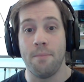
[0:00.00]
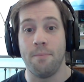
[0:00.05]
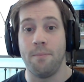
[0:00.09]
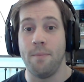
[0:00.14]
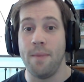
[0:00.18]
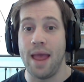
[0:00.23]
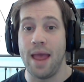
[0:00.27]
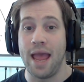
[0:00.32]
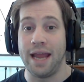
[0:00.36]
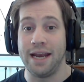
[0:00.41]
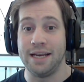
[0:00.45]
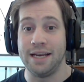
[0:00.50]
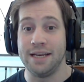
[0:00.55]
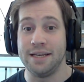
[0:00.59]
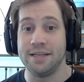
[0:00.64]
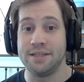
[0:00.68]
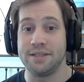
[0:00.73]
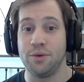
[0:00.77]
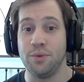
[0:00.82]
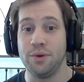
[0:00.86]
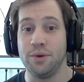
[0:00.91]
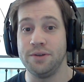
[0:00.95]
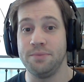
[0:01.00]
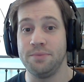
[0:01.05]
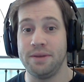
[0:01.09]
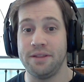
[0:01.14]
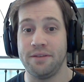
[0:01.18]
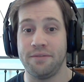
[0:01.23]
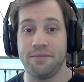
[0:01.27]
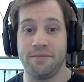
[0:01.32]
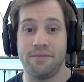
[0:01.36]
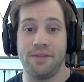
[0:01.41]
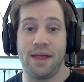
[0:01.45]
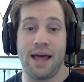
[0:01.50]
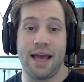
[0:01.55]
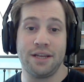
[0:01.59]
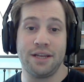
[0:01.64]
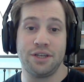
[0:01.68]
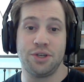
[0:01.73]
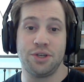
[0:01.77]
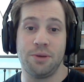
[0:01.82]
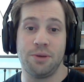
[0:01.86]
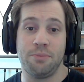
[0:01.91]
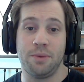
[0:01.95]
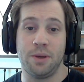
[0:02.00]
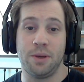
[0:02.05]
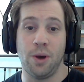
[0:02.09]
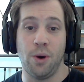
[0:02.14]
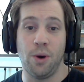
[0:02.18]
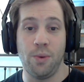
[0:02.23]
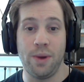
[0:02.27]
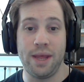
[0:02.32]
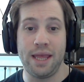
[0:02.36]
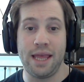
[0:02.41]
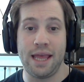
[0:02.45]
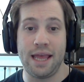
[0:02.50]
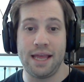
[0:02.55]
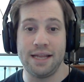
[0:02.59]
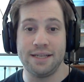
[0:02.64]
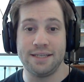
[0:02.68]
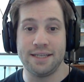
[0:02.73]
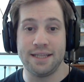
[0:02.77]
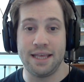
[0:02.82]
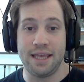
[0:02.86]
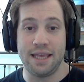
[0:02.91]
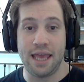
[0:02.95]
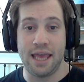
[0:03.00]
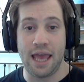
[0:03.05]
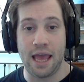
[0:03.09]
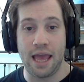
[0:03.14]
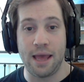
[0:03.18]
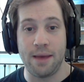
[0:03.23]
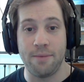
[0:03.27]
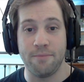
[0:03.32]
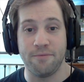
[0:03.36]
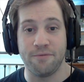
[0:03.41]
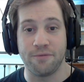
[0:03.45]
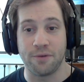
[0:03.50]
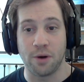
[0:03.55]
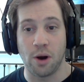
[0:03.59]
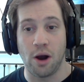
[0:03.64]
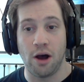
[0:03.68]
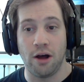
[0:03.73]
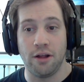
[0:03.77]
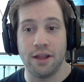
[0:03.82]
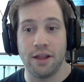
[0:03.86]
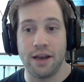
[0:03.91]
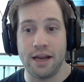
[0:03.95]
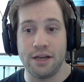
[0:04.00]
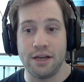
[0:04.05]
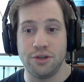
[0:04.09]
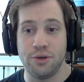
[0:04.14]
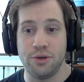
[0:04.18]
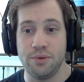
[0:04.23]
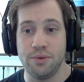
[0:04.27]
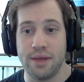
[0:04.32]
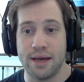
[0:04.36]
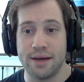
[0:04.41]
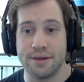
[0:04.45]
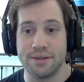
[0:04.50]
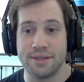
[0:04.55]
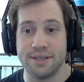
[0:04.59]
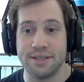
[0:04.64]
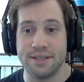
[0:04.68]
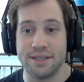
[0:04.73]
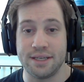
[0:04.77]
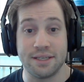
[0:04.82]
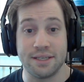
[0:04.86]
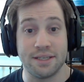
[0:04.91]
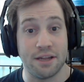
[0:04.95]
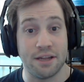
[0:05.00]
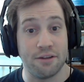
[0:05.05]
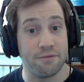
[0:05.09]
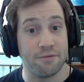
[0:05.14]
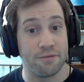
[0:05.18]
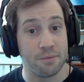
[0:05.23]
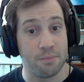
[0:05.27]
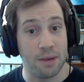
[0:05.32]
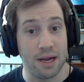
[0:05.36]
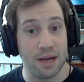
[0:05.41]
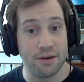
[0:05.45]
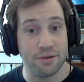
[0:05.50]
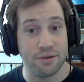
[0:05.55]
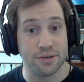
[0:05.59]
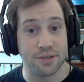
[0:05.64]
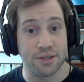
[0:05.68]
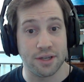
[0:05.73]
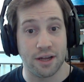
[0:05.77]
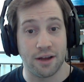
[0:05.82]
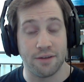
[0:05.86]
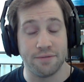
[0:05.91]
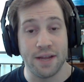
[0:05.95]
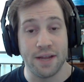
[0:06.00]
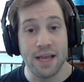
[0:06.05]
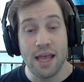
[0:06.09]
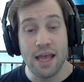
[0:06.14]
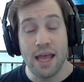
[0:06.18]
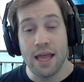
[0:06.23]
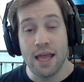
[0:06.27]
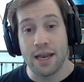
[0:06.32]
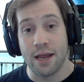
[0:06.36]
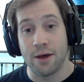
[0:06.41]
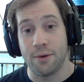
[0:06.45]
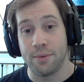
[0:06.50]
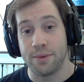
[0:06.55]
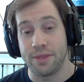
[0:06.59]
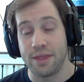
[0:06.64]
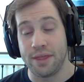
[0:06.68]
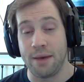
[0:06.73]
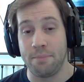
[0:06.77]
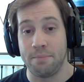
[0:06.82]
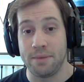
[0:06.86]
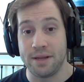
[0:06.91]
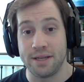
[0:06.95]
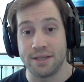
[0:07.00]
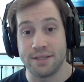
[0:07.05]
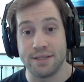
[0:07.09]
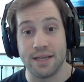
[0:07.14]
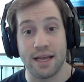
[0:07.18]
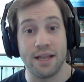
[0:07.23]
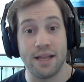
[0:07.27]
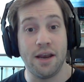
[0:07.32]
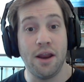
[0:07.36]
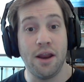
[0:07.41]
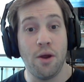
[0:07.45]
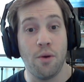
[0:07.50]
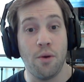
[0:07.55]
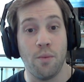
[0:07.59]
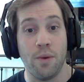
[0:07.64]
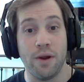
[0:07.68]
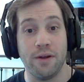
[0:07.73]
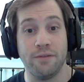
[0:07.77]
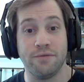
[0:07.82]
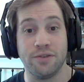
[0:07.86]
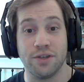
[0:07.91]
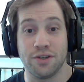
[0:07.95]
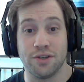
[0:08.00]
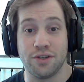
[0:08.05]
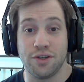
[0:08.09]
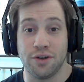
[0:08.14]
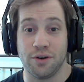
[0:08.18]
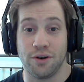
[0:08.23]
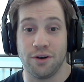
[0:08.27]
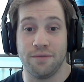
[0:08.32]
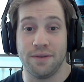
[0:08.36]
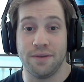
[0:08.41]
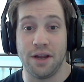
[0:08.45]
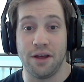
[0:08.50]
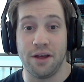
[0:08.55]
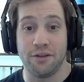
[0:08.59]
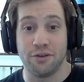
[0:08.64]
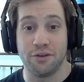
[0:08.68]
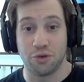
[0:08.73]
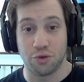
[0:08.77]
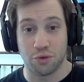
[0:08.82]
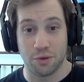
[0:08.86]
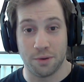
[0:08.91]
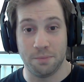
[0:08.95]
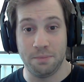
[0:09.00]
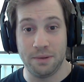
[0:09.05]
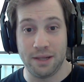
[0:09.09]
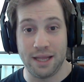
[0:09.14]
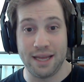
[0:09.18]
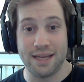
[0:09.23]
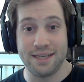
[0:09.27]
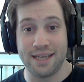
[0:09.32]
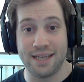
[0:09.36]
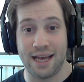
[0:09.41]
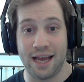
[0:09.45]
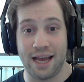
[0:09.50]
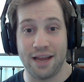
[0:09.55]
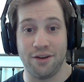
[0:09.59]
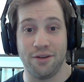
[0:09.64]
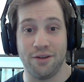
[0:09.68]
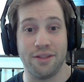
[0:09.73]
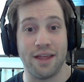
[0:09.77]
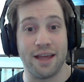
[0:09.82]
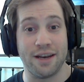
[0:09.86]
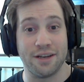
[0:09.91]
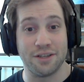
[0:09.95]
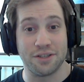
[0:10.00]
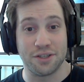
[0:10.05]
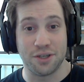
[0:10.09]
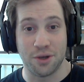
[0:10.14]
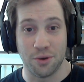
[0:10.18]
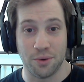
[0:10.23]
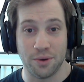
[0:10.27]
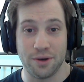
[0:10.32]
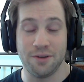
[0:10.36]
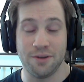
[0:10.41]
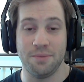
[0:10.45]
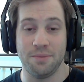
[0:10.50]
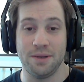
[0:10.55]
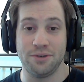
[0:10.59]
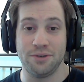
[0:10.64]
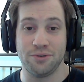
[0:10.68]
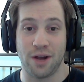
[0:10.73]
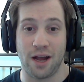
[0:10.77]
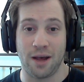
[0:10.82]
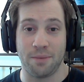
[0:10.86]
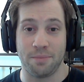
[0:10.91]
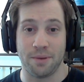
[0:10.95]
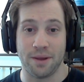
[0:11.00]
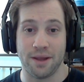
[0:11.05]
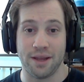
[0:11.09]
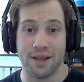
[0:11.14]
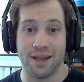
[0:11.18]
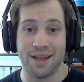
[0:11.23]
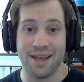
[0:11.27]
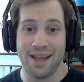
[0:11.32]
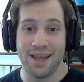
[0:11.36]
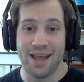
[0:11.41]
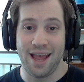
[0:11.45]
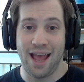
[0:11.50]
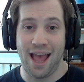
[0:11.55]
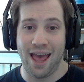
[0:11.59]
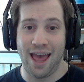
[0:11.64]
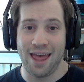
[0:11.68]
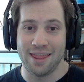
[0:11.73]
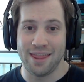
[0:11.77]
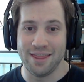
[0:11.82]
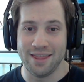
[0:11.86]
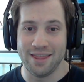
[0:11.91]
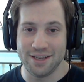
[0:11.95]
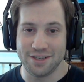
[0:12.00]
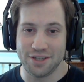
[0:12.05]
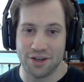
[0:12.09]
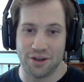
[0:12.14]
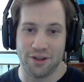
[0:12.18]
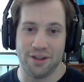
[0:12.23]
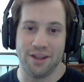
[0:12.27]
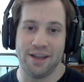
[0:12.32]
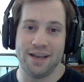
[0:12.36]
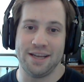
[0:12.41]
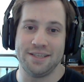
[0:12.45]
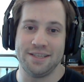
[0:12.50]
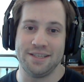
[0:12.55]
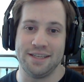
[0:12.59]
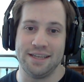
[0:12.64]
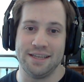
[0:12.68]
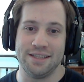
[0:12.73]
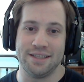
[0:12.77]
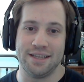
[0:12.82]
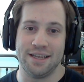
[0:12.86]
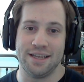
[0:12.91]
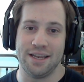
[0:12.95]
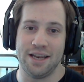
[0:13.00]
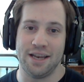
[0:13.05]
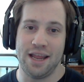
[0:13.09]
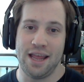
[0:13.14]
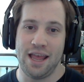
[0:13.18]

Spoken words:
And it is going to be the flagship going into the game for holiday 2016 for Microsoft. Now, with that being said, we've just heard of another AAA title that is going to be dropping this holiday season,